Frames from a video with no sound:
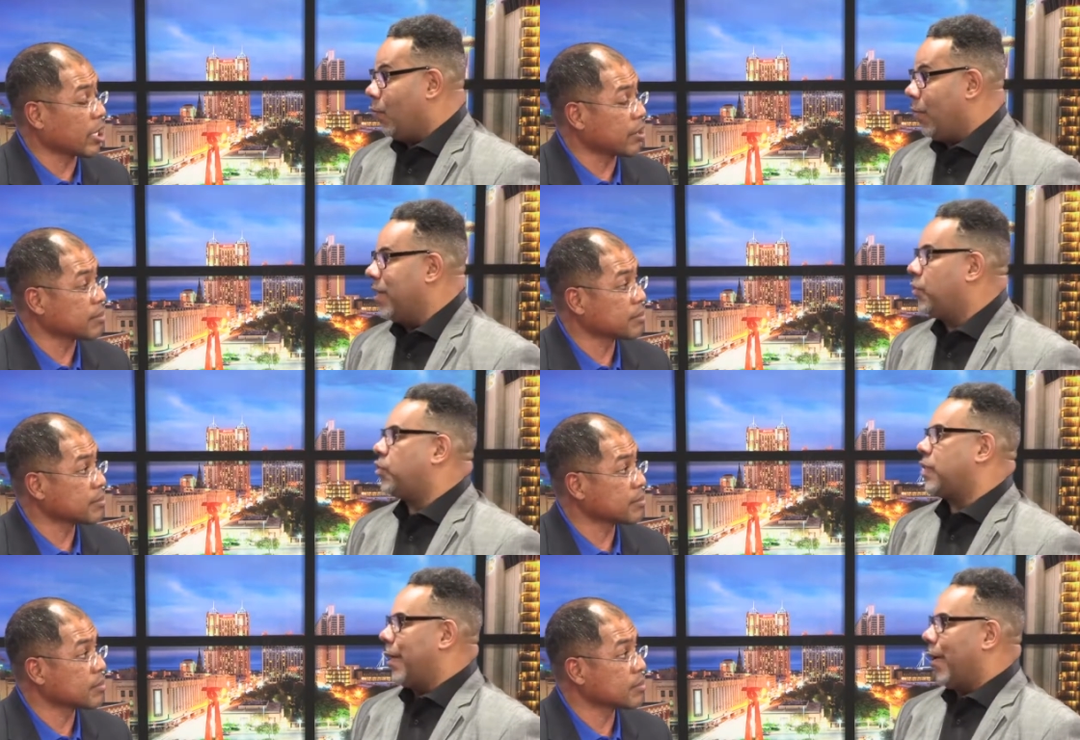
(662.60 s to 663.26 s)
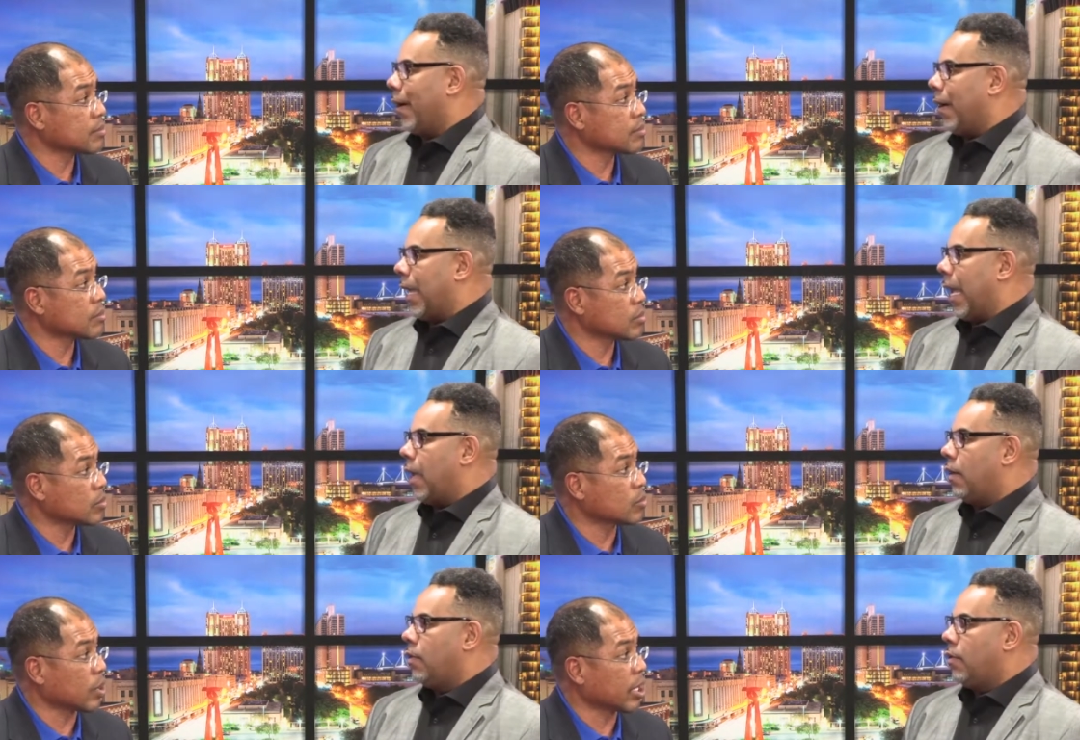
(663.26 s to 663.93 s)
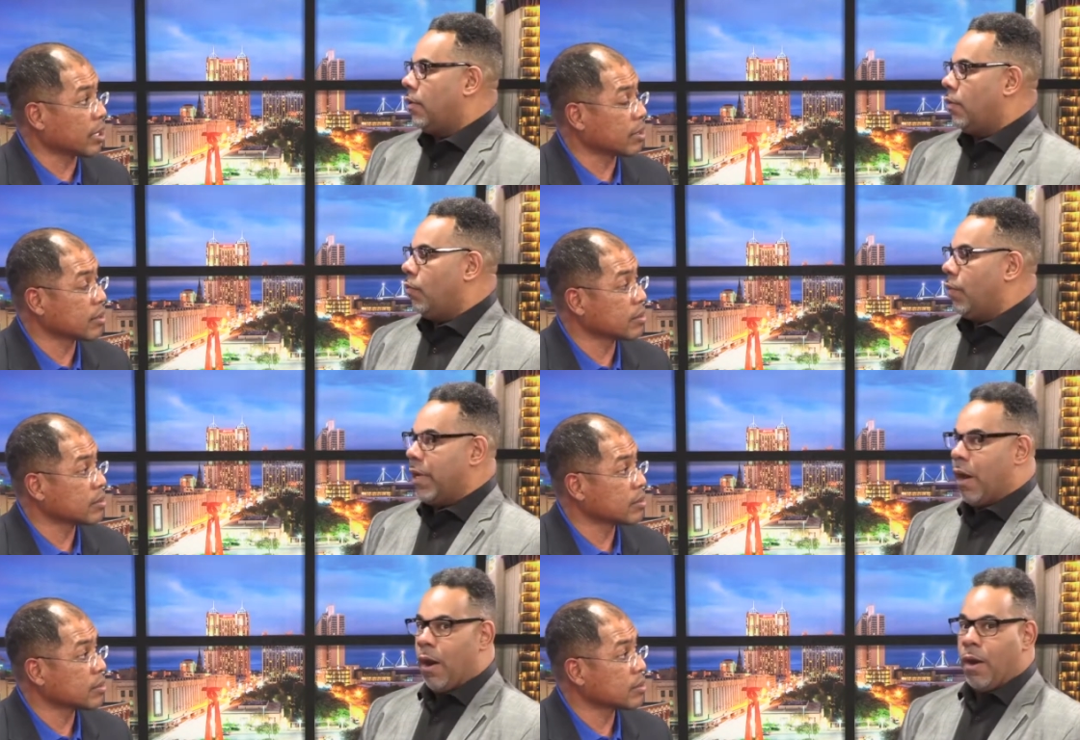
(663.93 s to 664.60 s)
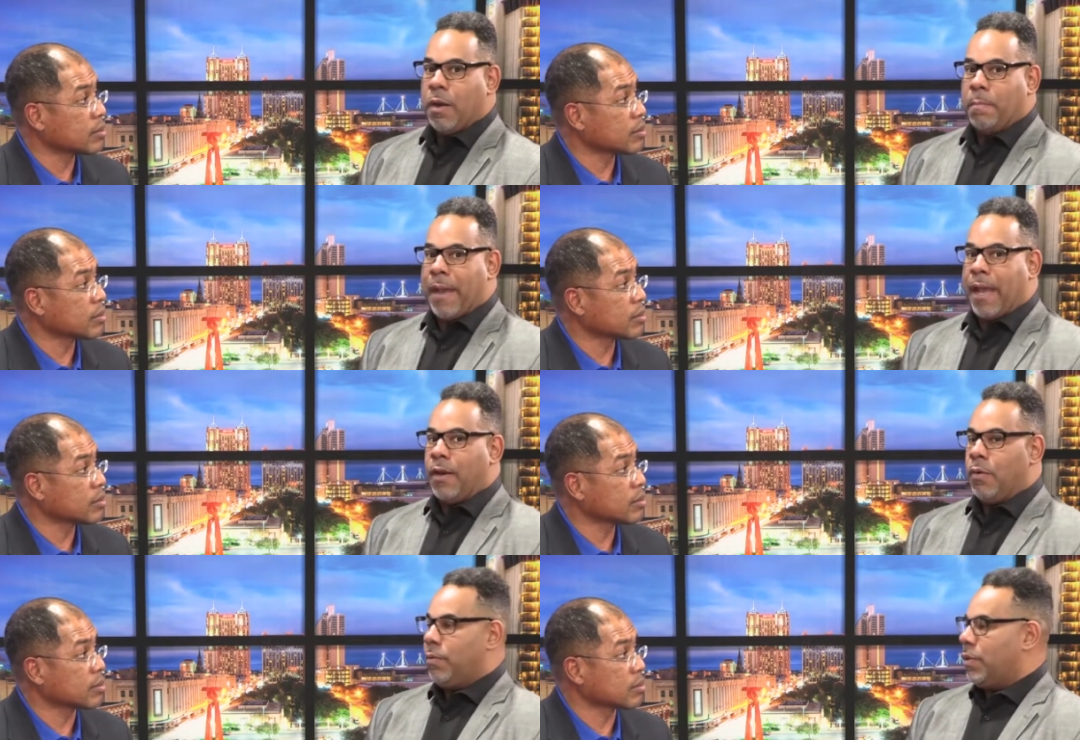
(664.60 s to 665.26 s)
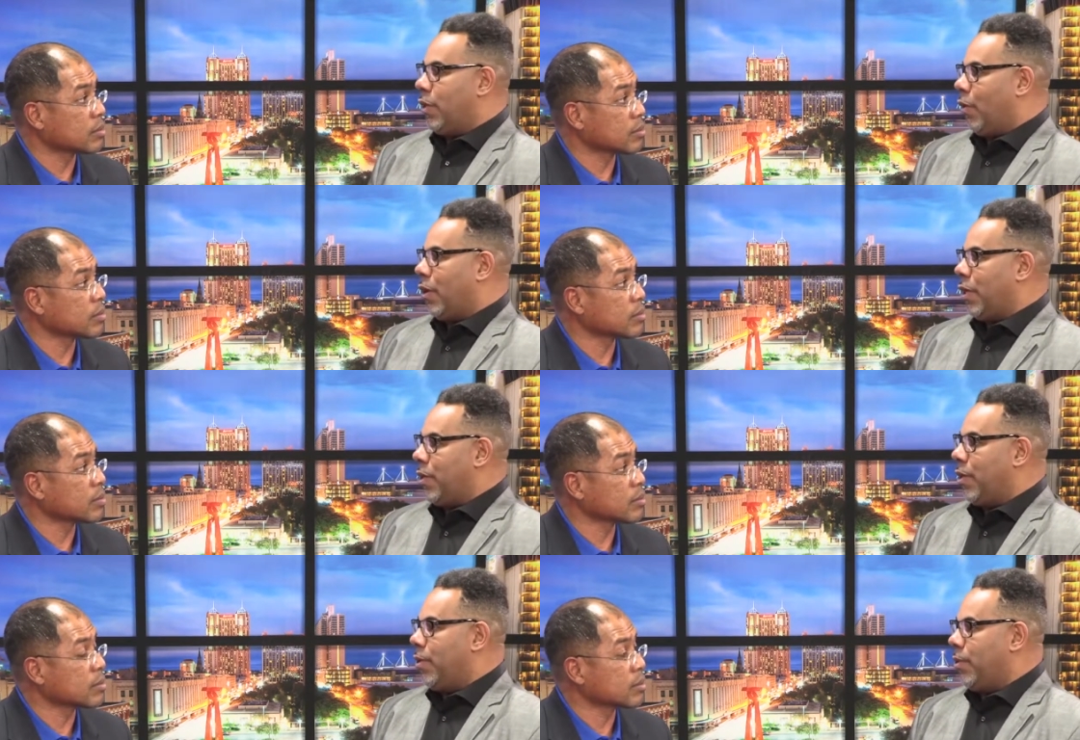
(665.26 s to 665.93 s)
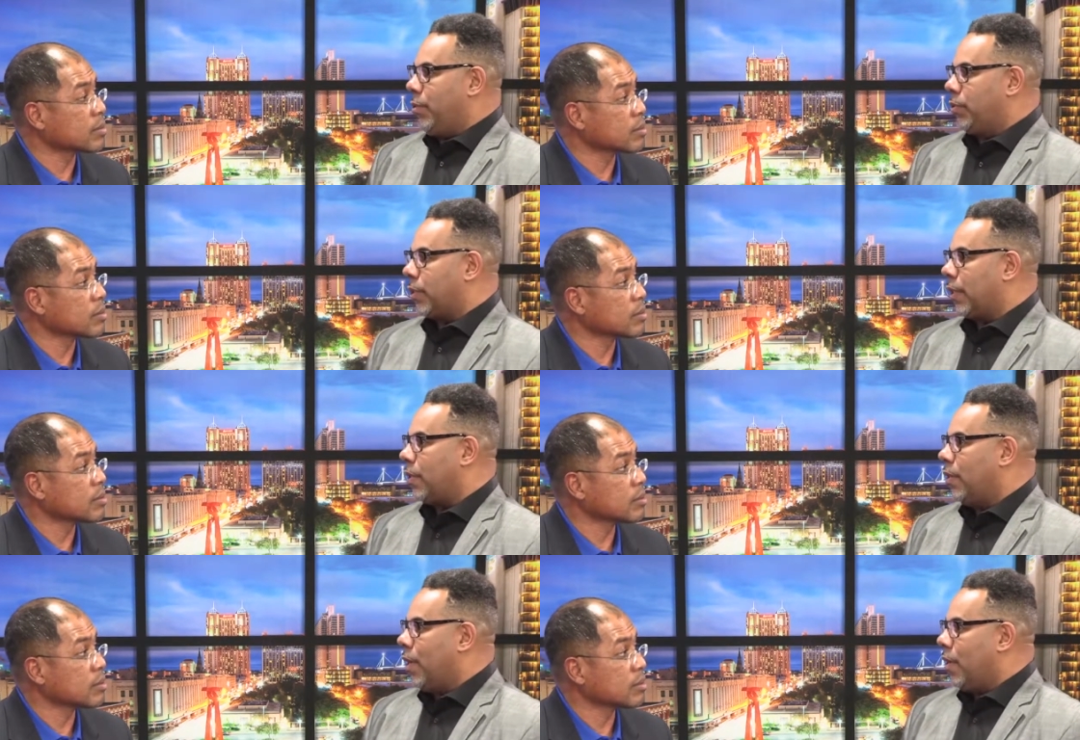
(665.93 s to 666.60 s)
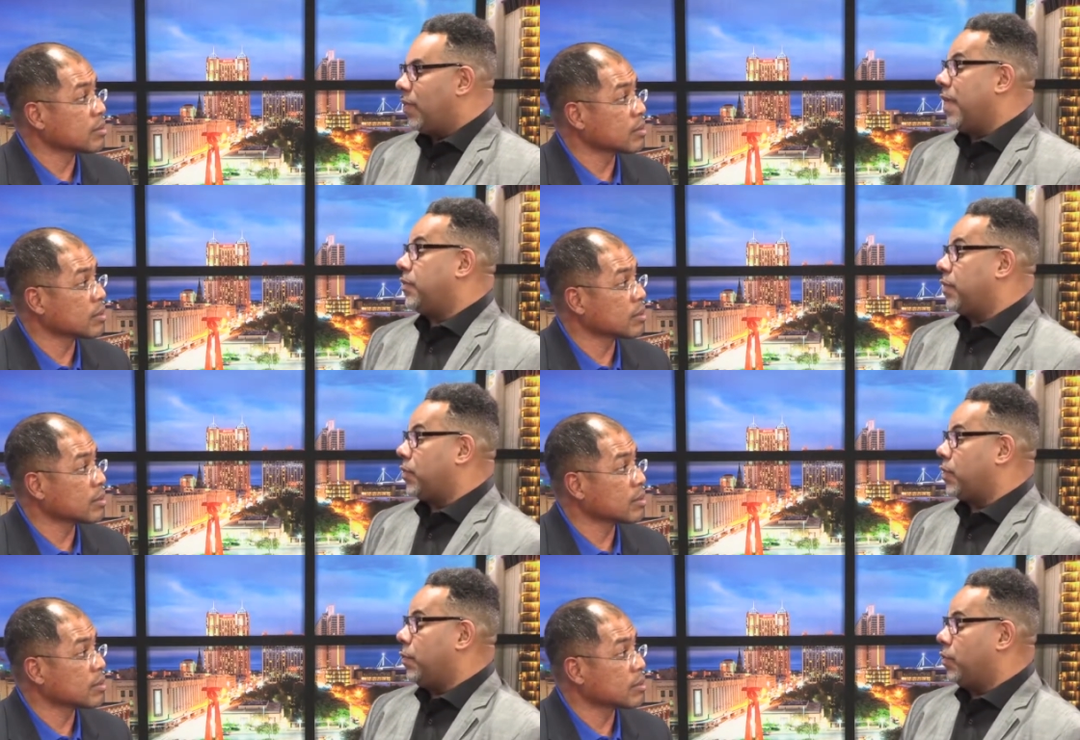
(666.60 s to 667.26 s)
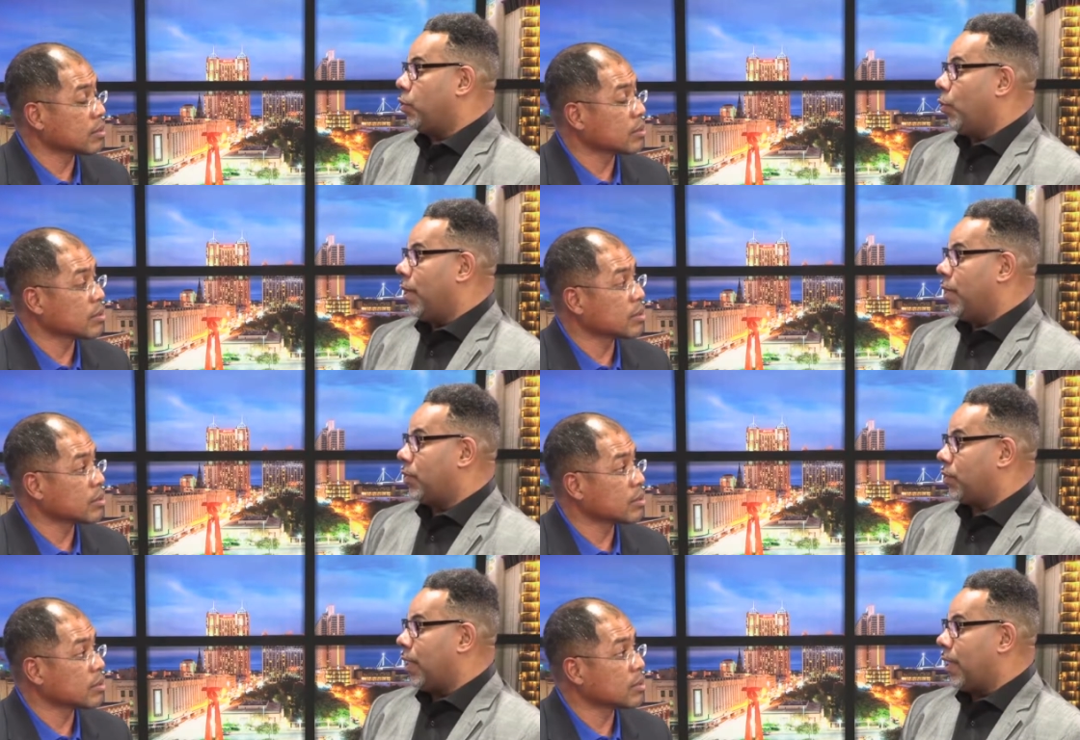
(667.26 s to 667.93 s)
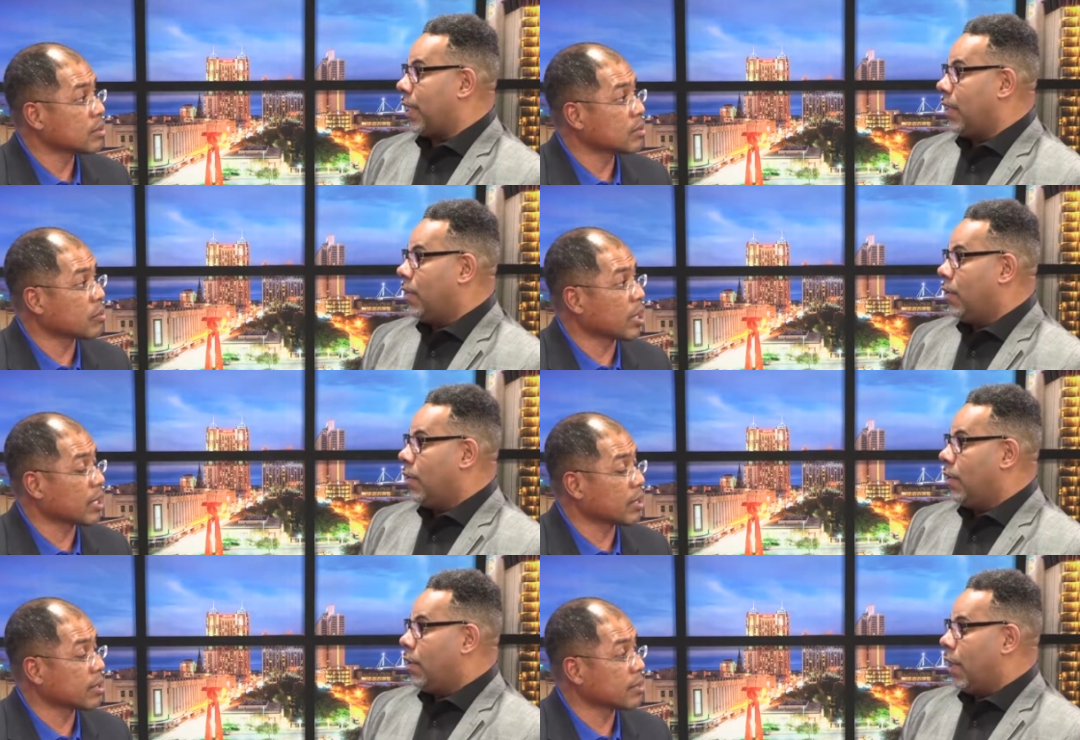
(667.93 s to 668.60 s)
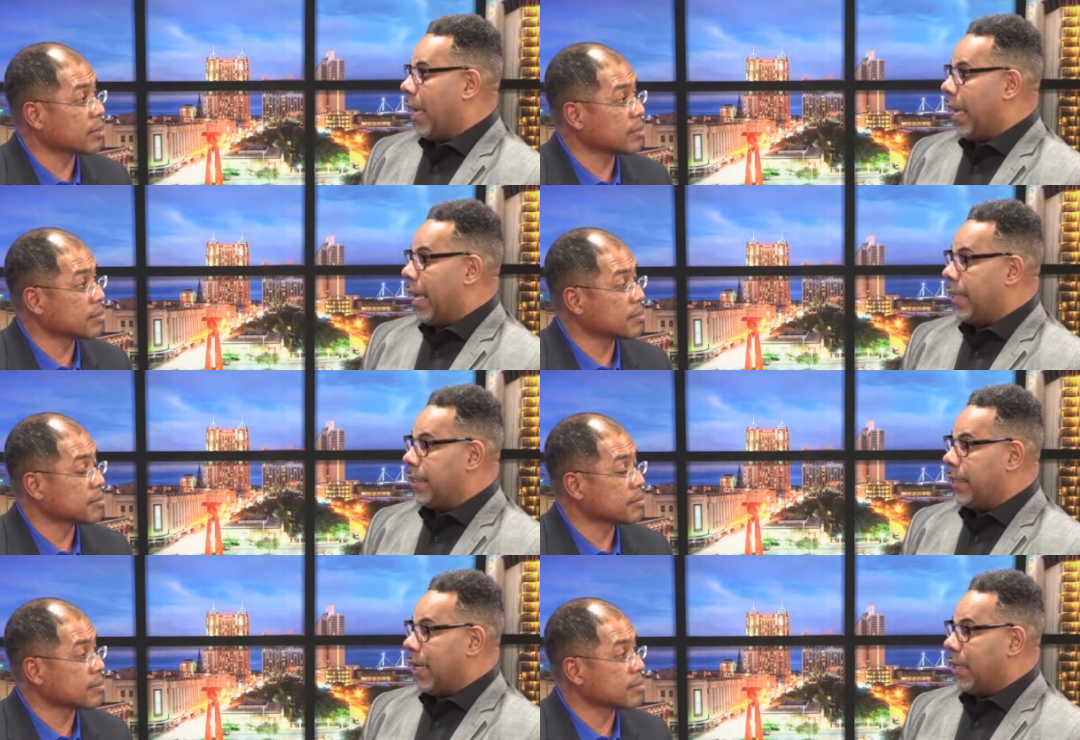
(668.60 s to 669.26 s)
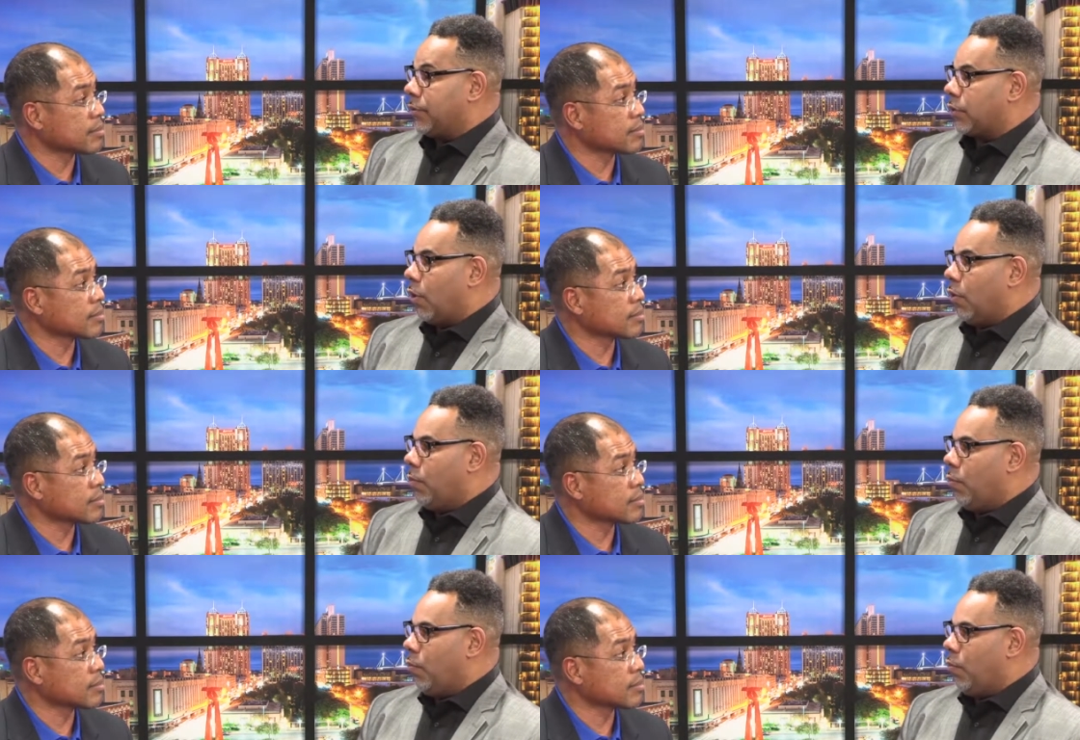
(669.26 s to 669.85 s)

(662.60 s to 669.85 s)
Speaker 1: Right. We didn't see her a lot. Right. We heard about her, you know, on the news and things that she was doing in the city. Right. And uh, so,